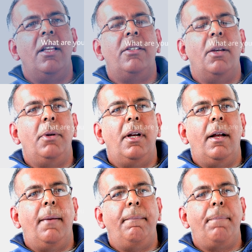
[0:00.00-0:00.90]
So
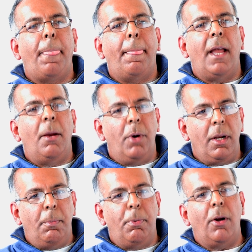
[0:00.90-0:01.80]
I
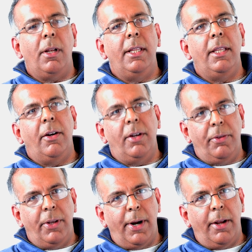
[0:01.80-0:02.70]
work broadly in the area of
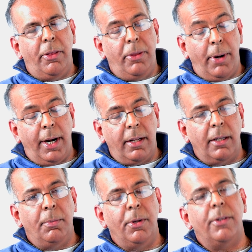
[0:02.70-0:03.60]
theoretical
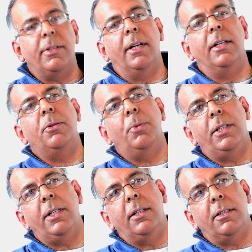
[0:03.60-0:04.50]
computer science,
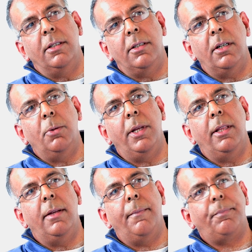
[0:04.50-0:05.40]
which is concerned
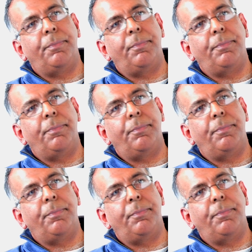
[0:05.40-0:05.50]
with